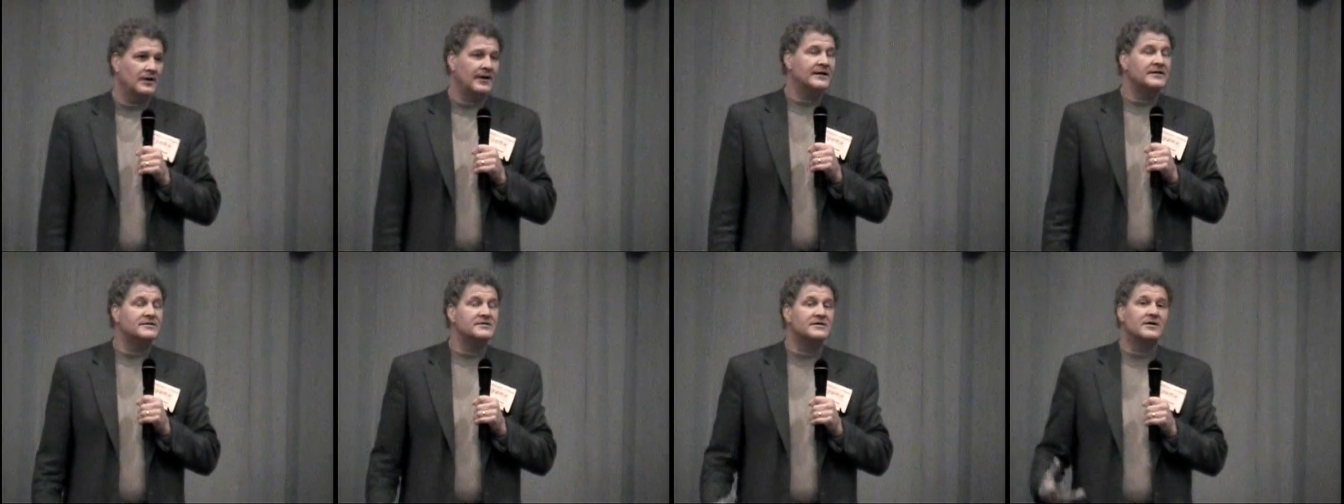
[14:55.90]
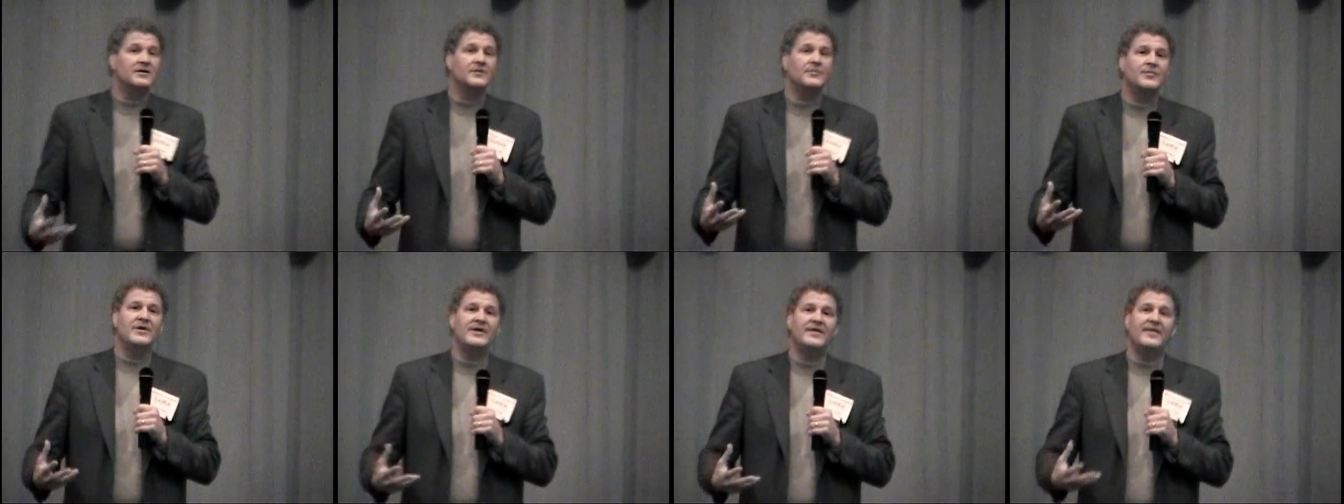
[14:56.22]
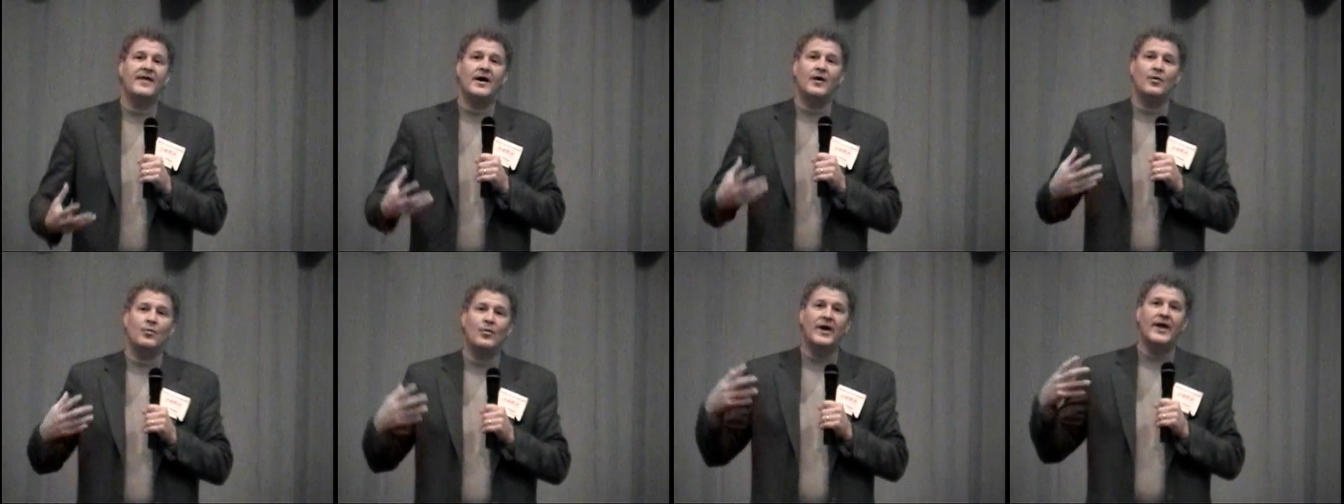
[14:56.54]
And it's going to be
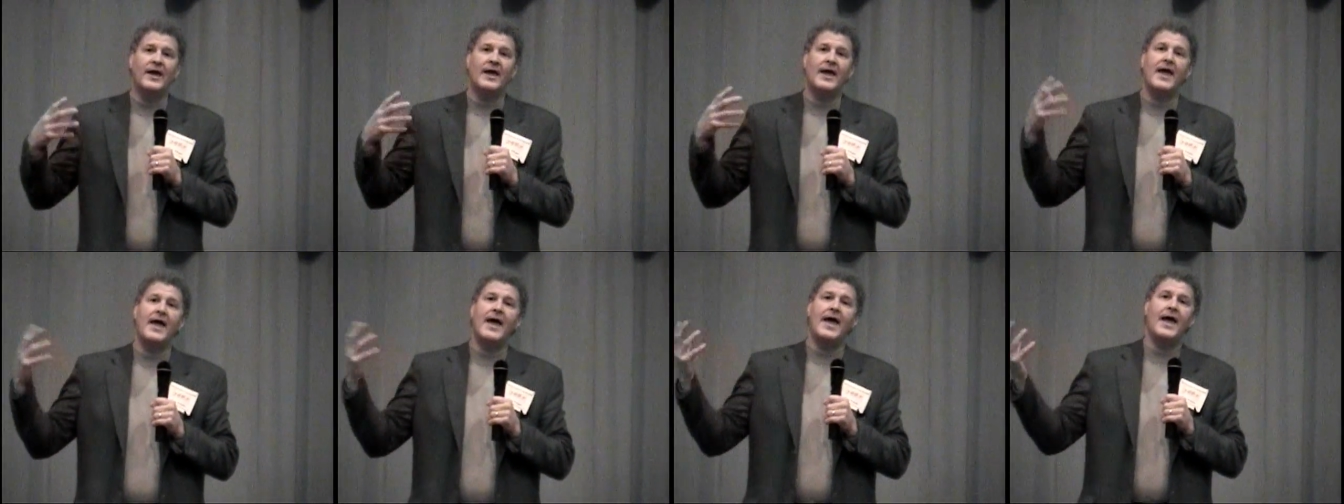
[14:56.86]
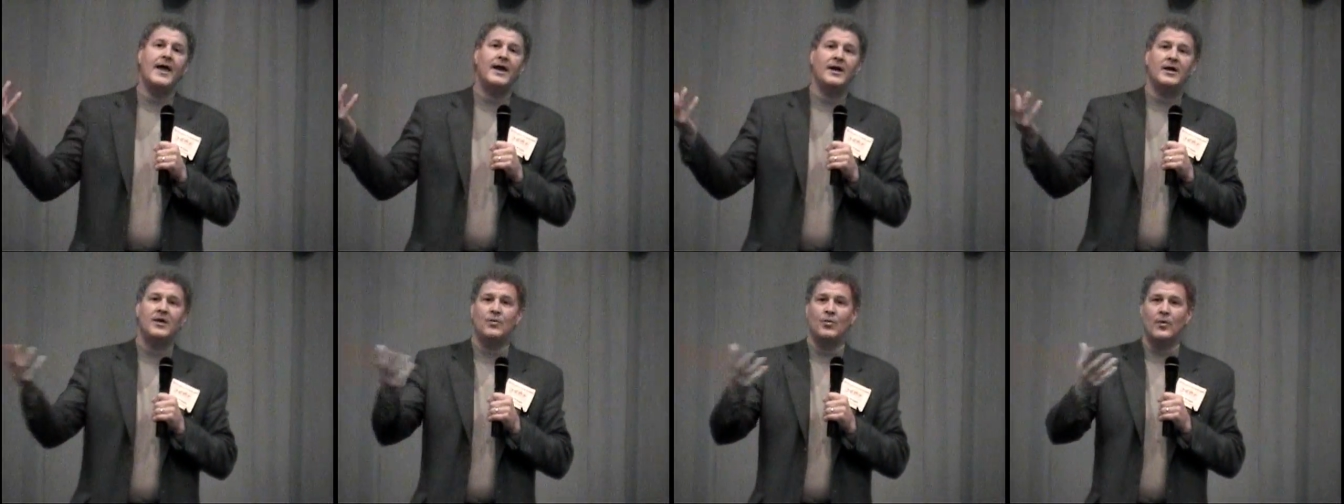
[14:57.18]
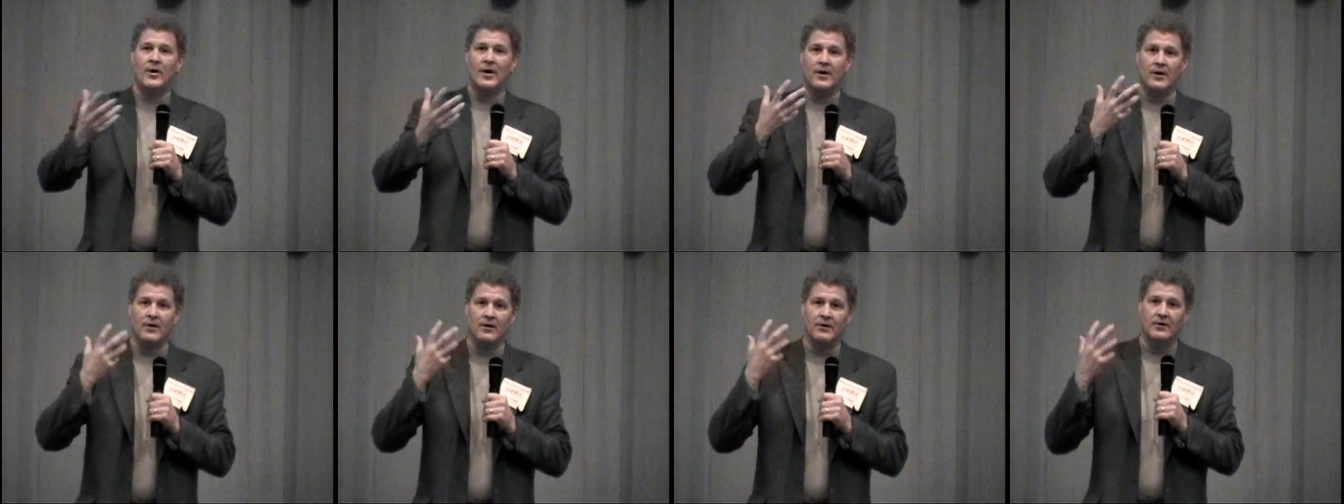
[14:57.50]
that way
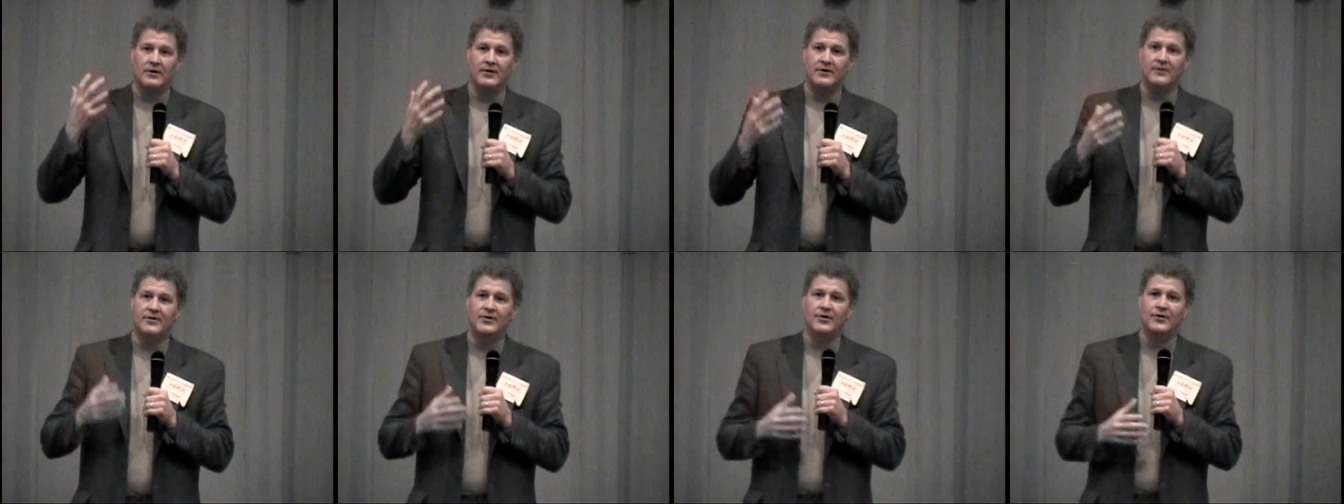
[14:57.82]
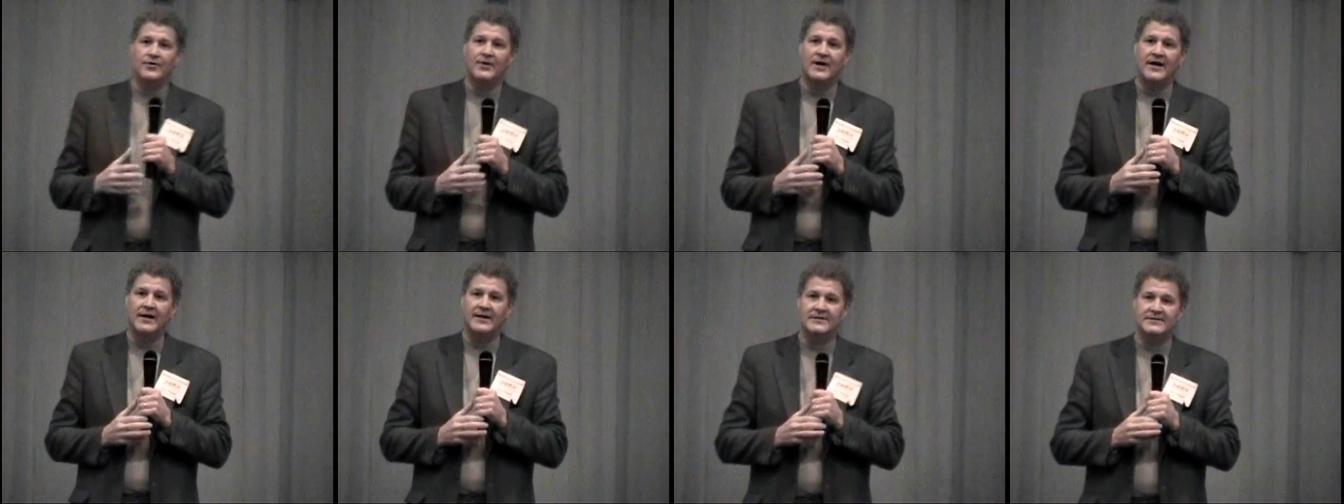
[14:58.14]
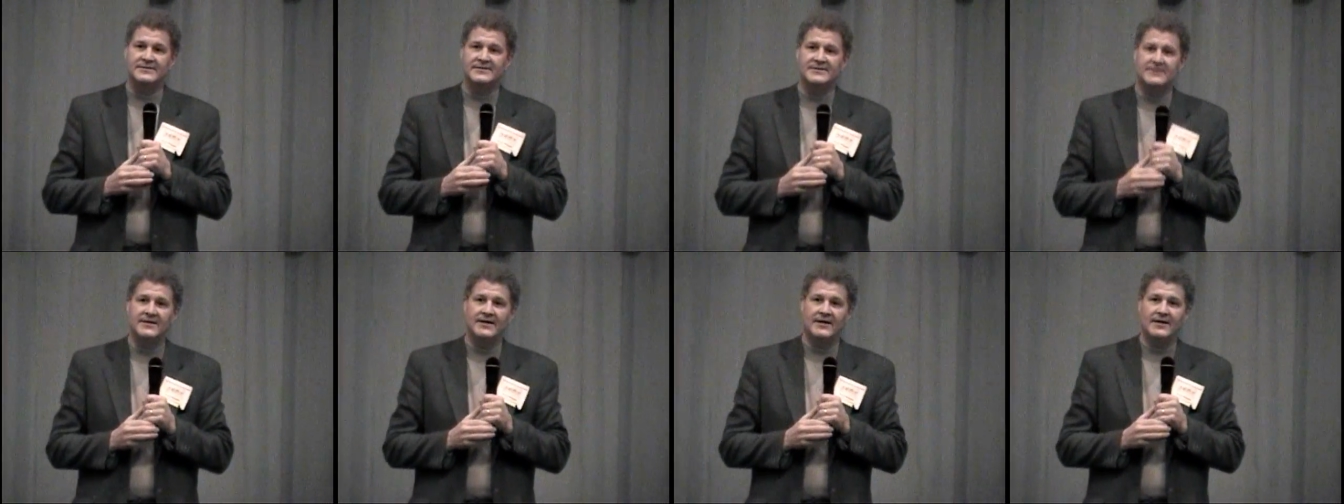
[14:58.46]
anywhere in the
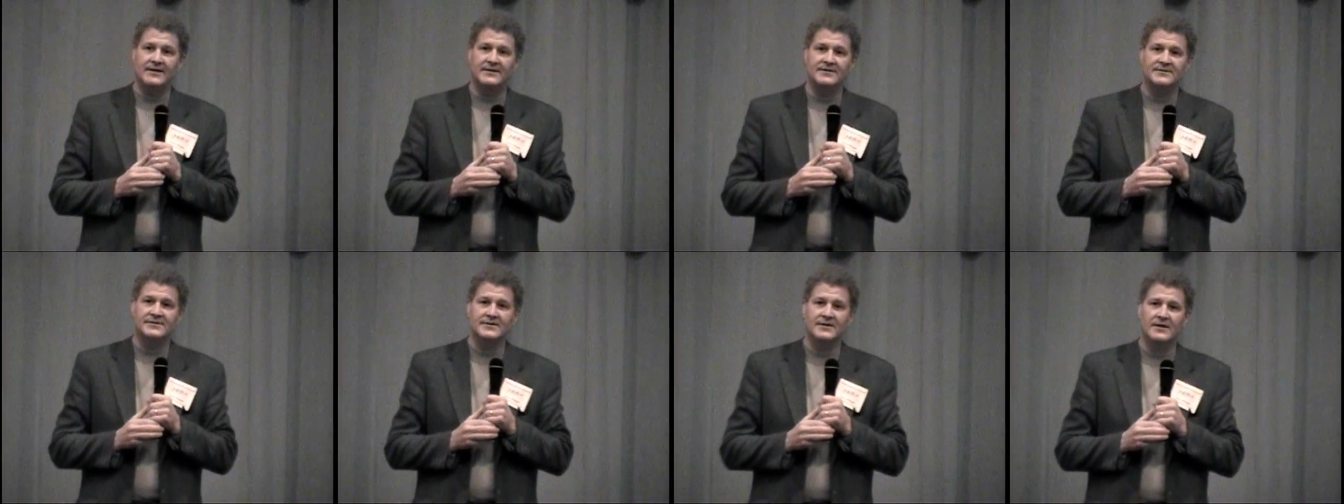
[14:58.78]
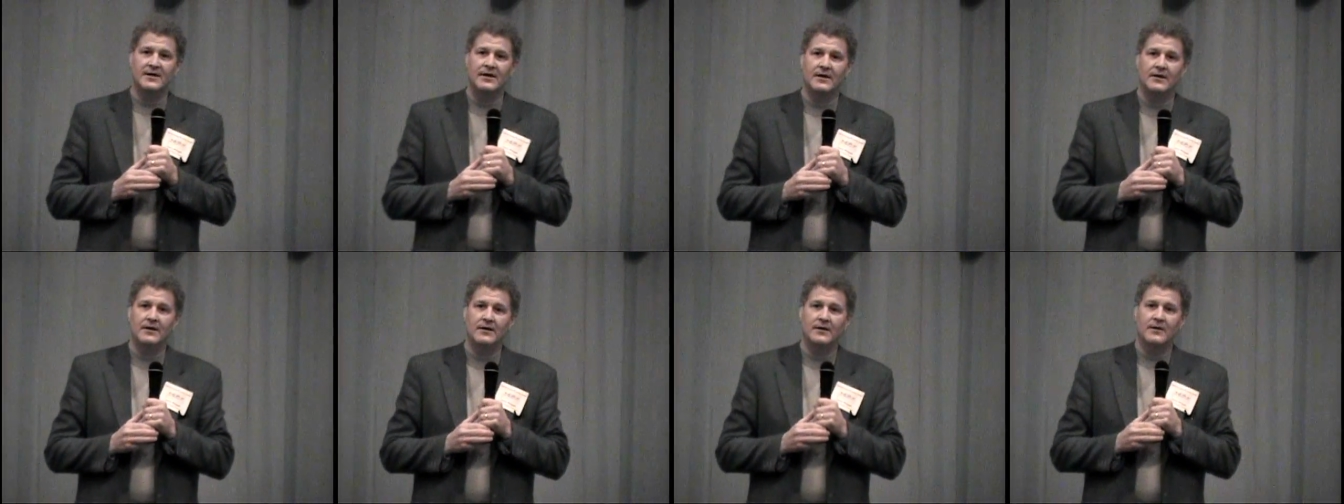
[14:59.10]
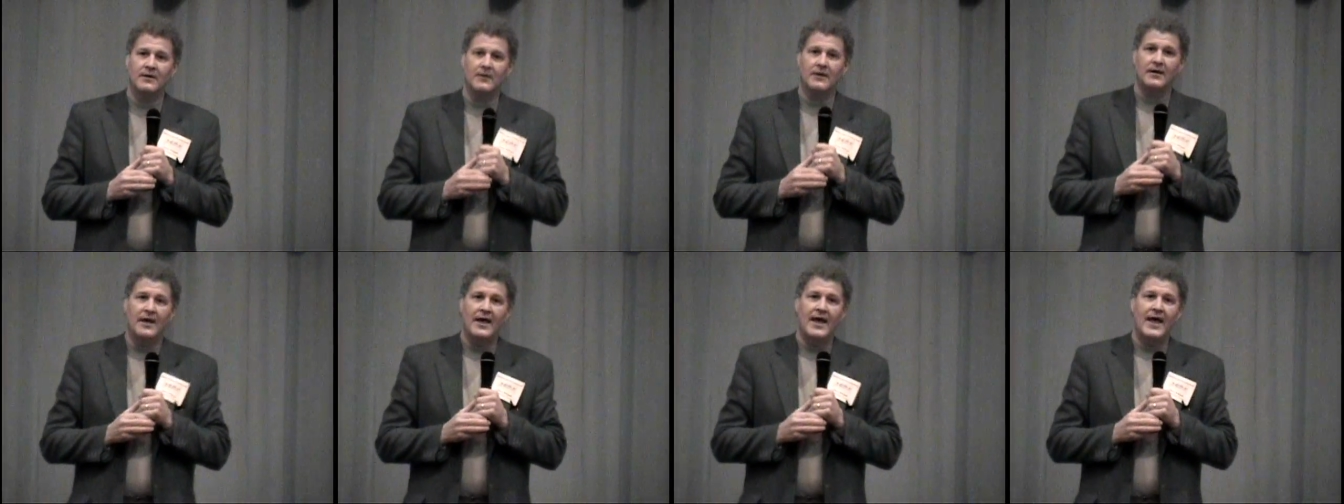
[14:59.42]
United States.
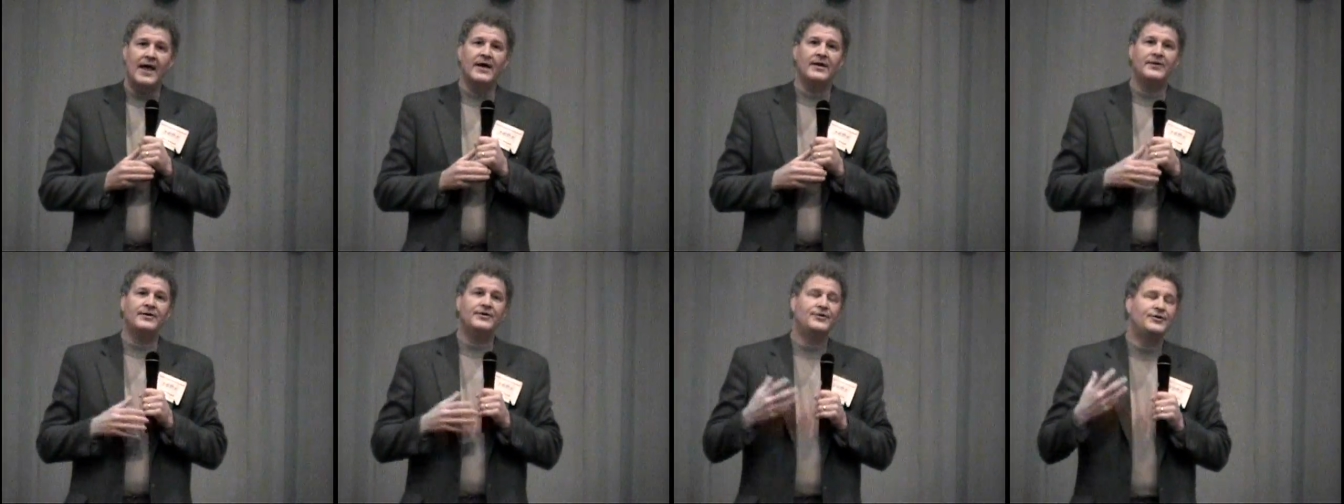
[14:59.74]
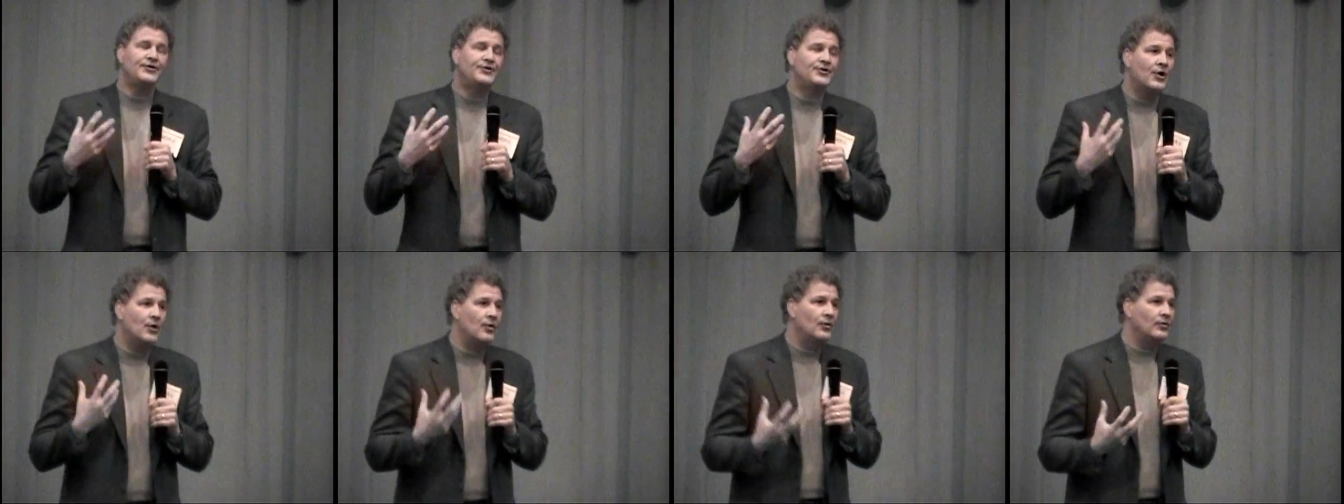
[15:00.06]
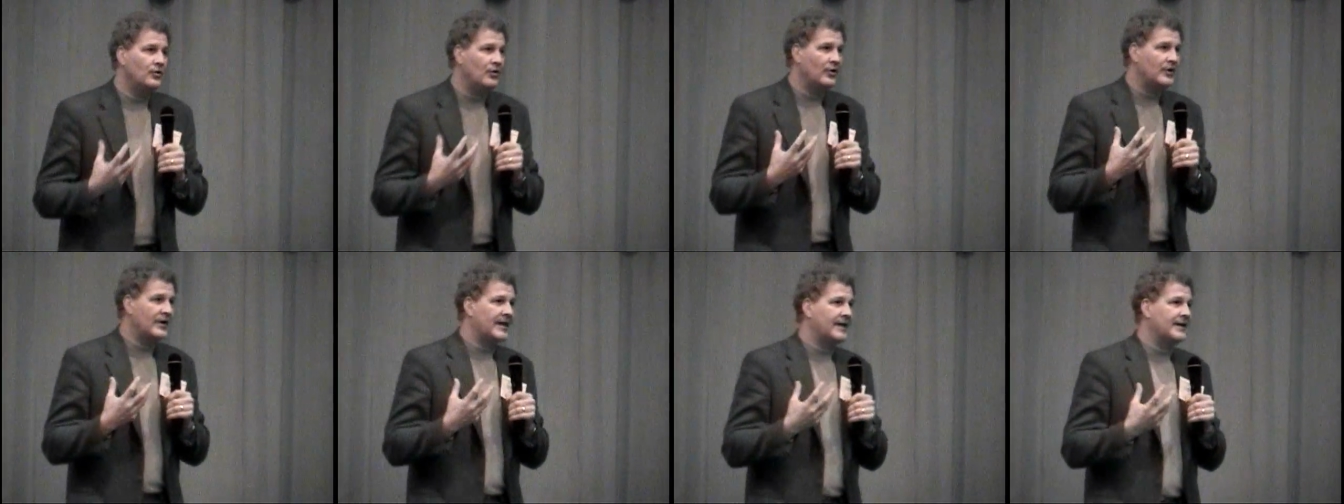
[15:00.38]
And
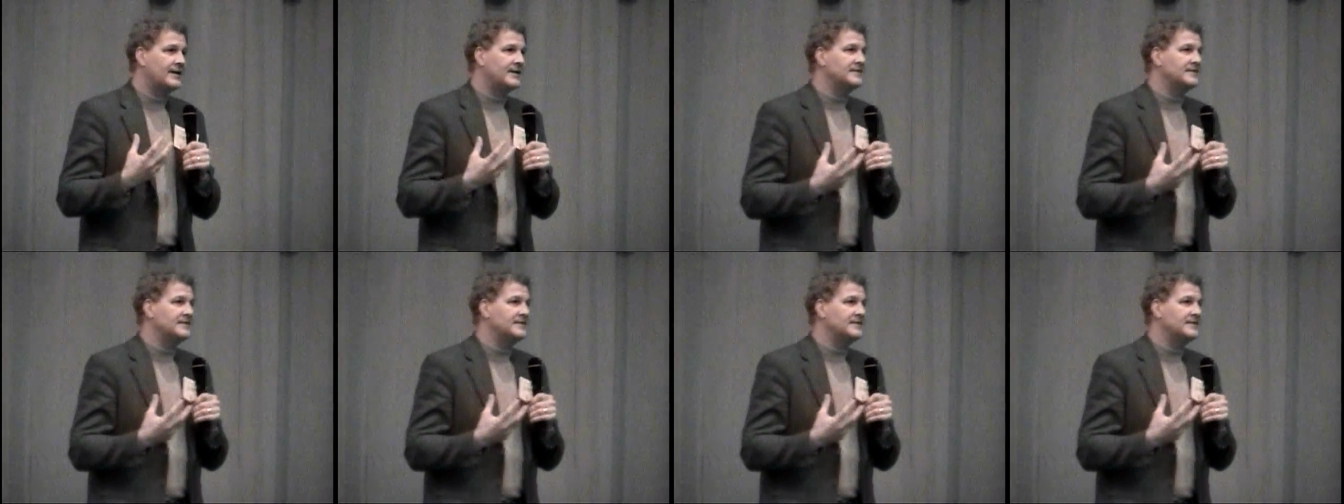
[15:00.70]
don't look